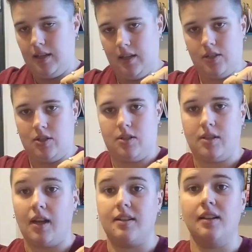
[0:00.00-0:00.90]

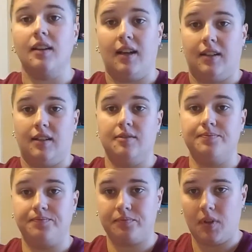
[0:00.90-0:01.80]
I didn't like it.
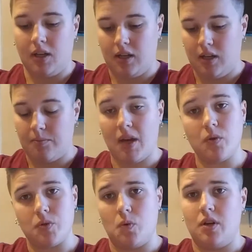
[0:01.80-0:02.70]
That
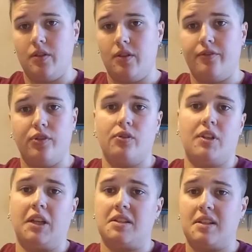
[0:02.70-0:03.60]
was one of the few
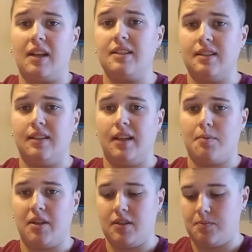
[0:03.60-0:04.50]
things that I didn't like
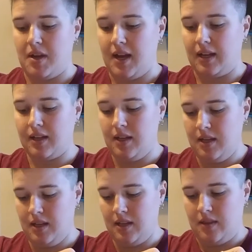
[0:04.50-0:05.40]
about this pack.
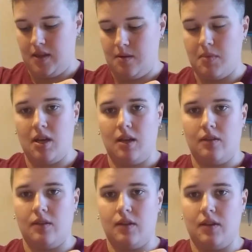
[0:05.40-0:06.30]
They
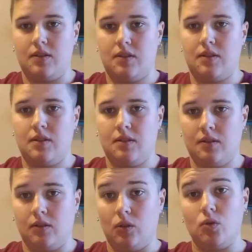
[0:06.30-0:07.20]
made this
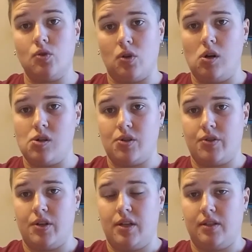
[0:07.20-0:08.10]
little
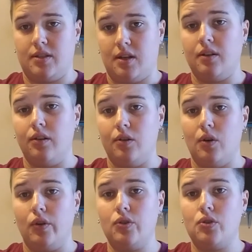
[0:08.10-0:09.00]
drawstring to undo
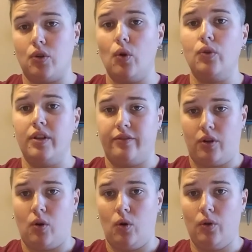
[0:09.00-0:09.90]
it so
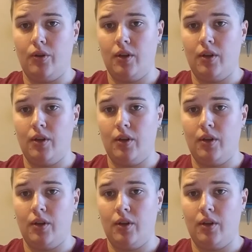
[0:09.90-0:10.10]
difficult